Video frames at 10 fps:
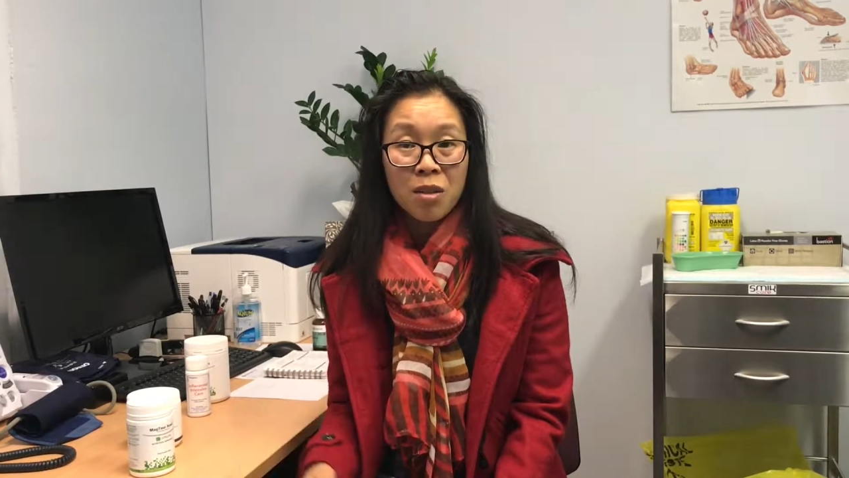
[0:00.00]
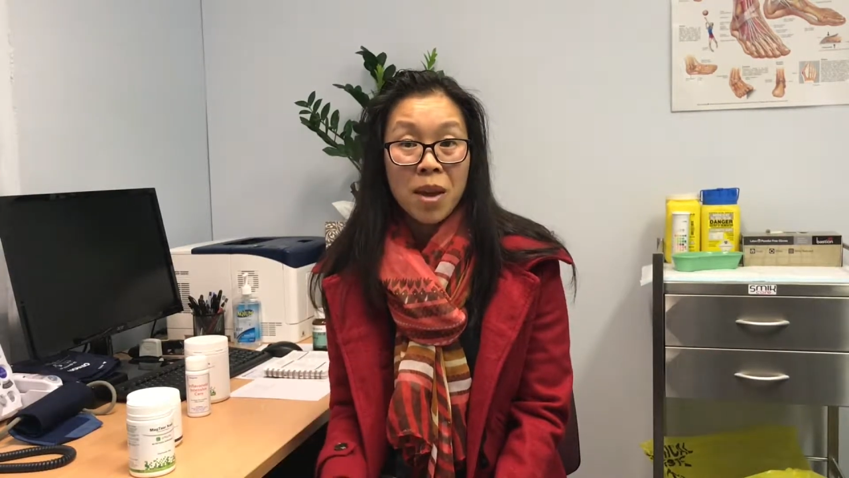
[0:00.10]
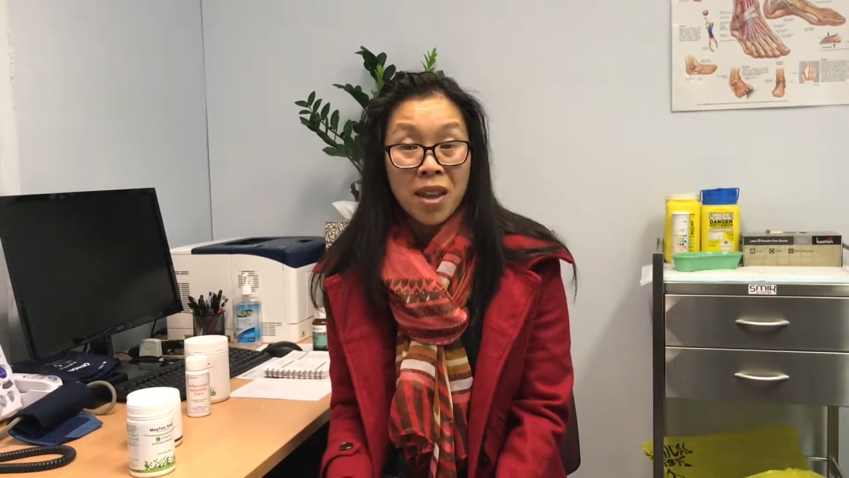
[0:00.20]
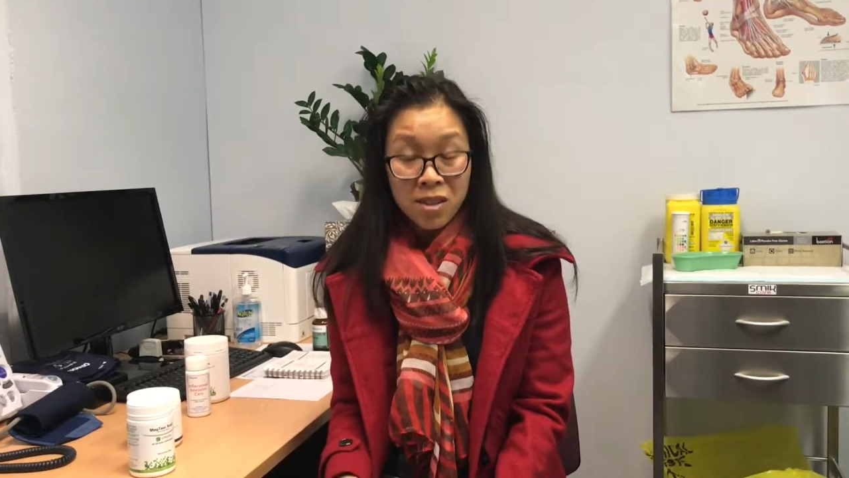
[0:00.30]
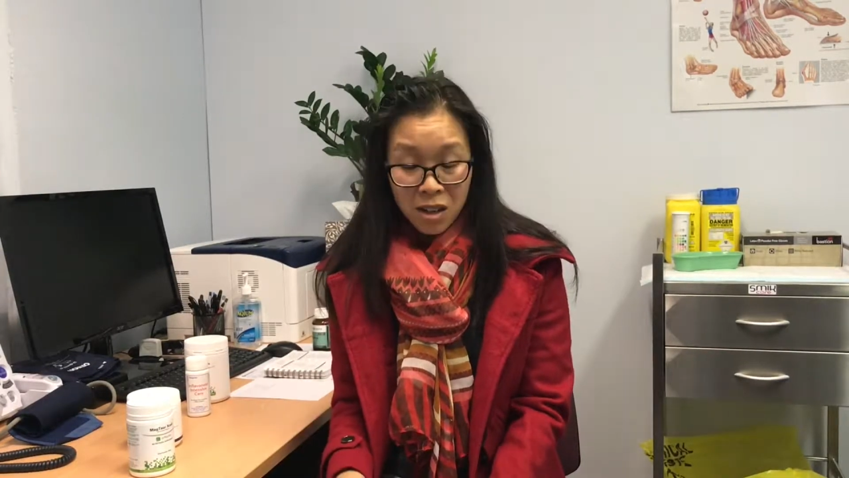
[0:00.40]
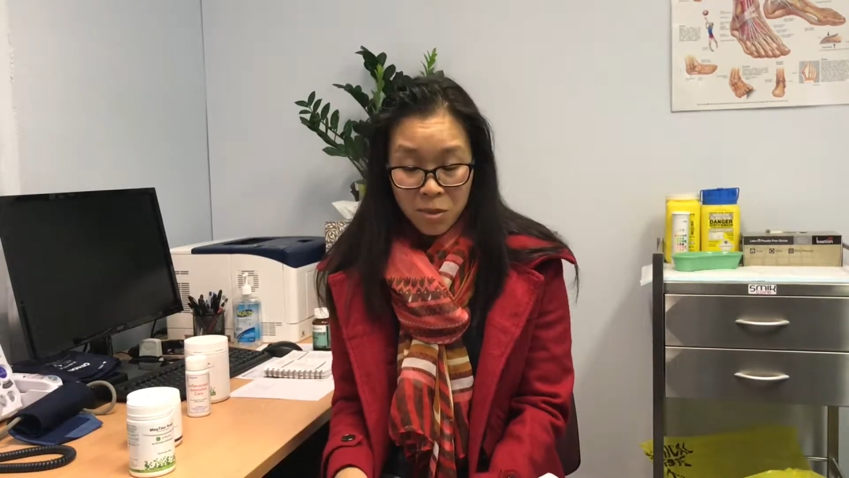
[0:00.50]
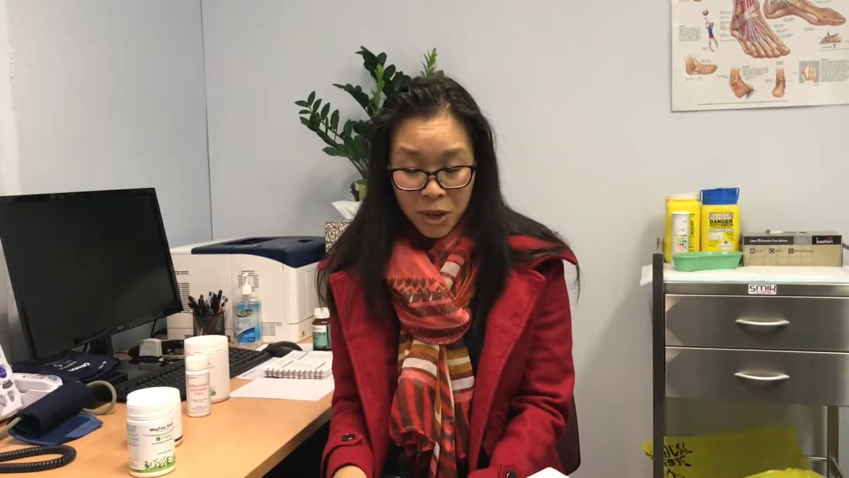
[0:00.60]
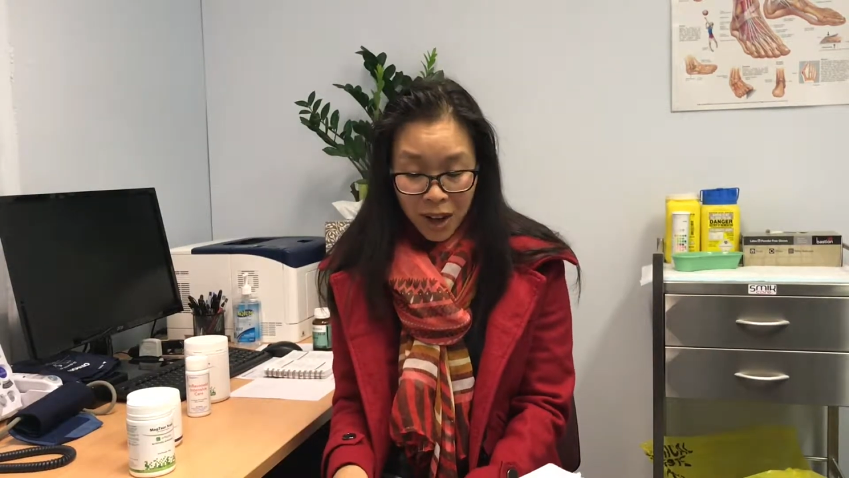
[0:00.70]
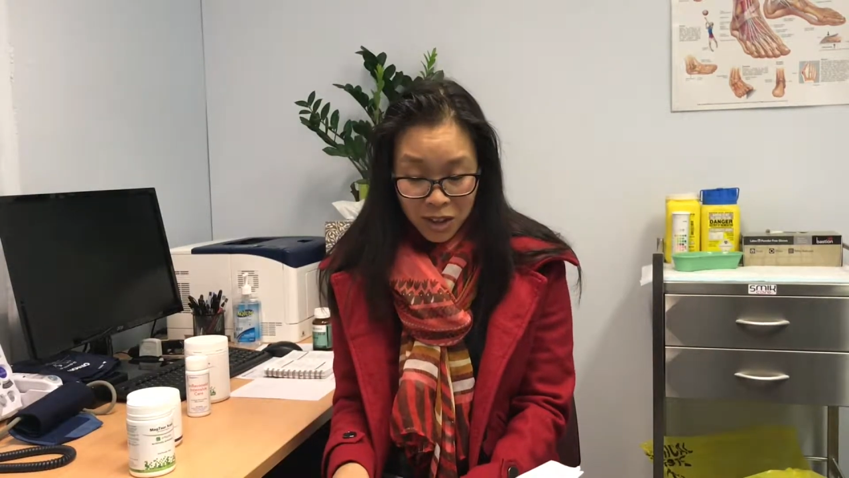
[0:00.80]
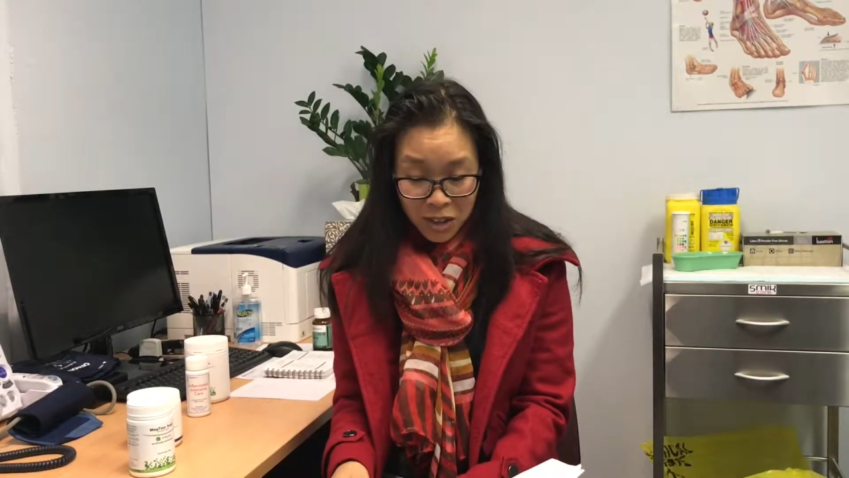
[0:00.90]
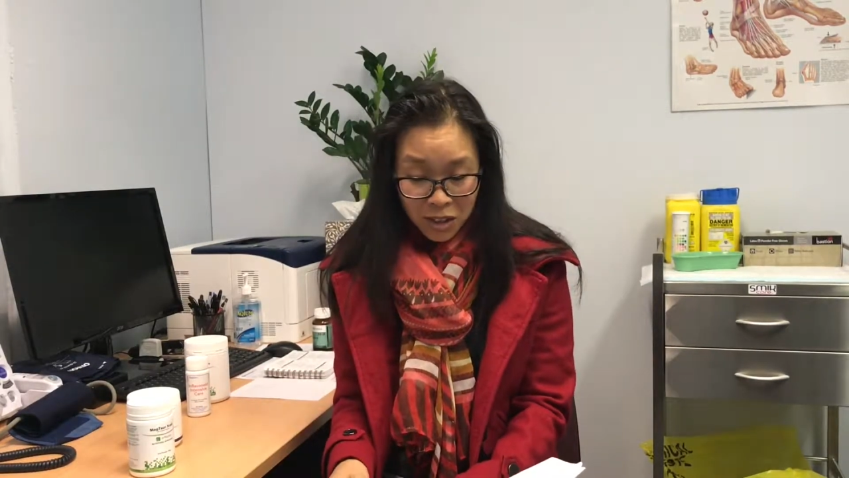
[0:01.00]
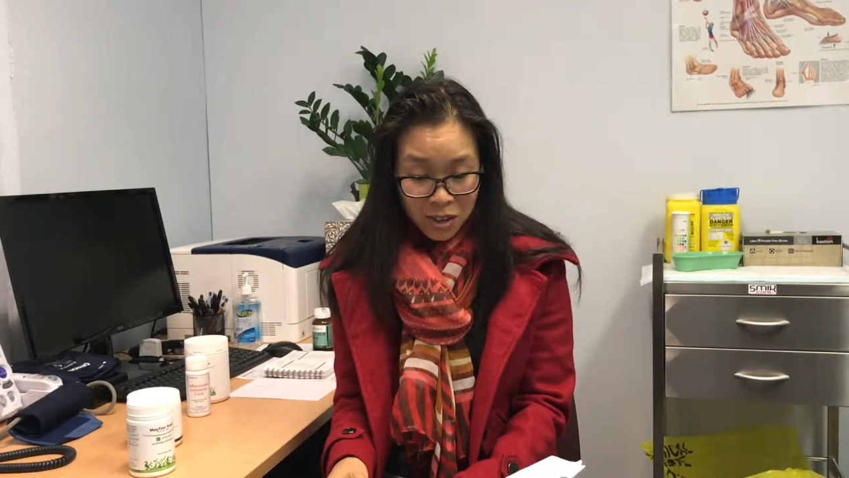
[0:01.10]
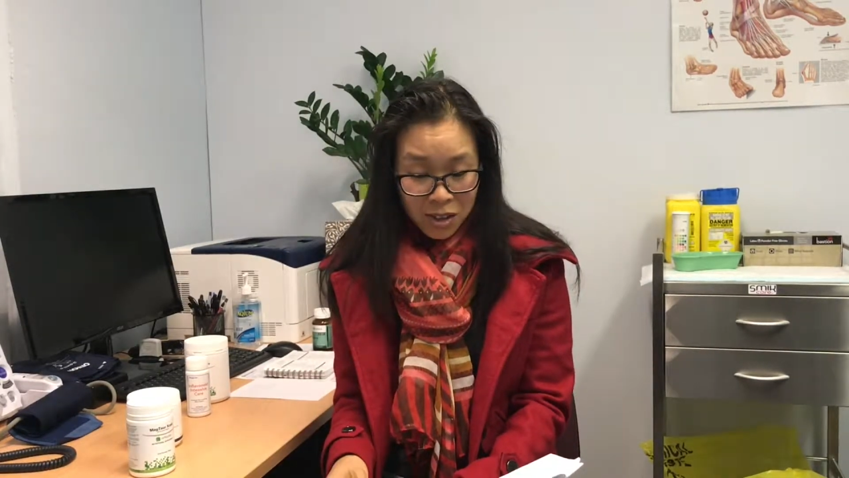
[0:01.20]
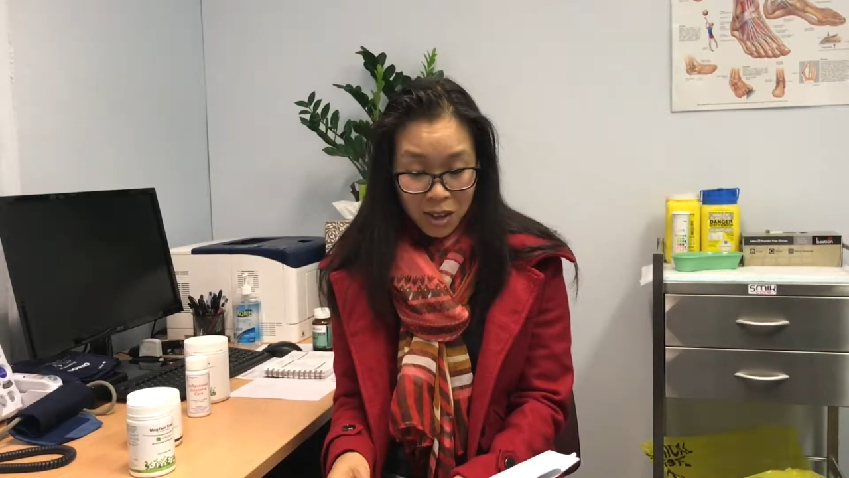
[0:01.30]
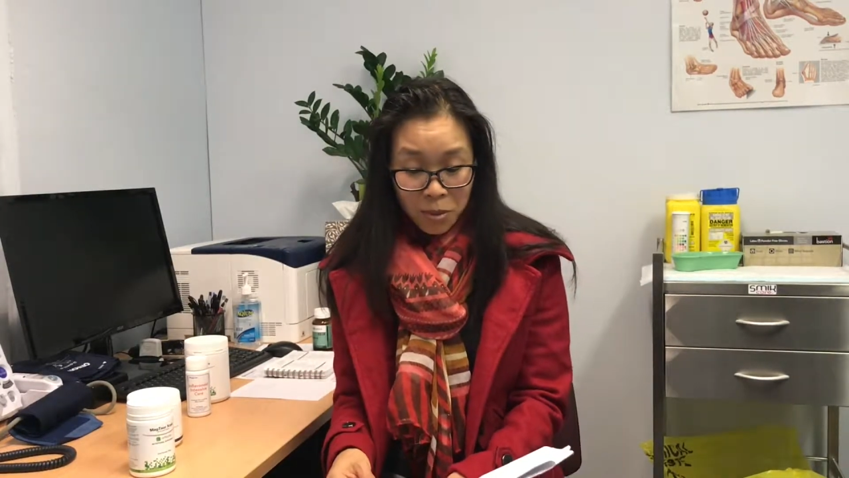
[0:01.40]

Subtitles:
enzyme reactions in the